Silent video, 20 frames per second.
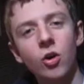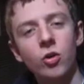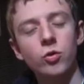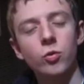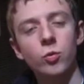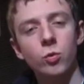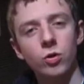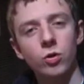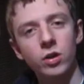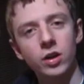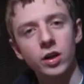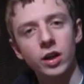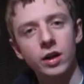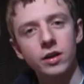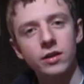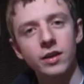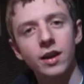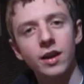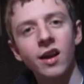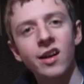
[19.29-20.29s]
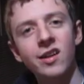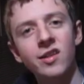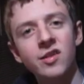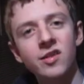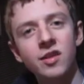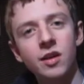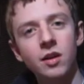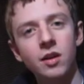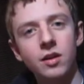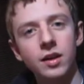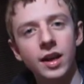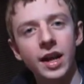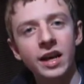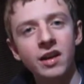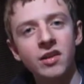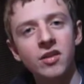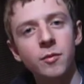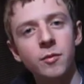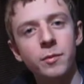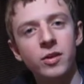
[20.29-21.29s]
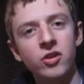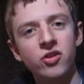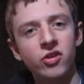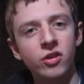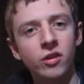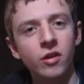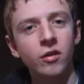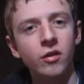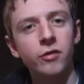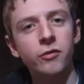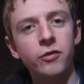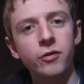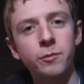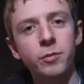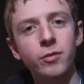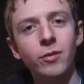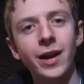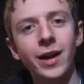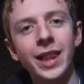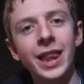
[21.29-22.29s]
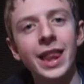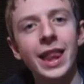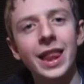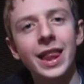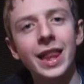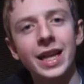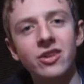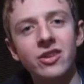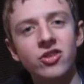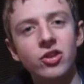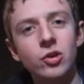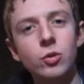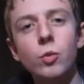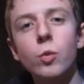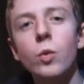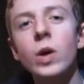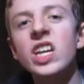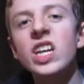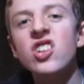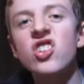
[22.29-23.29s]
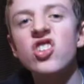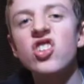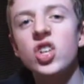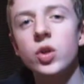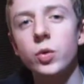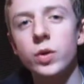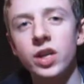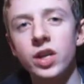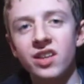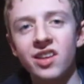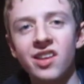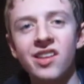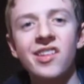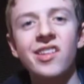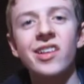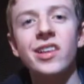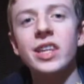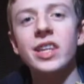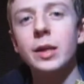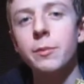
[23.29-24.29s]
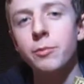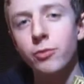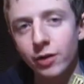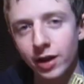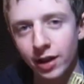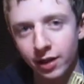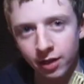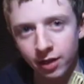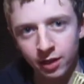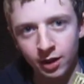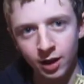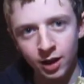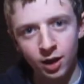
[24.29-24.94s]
artwork that I sell at exhibitions for prices that you wish you could sleep with.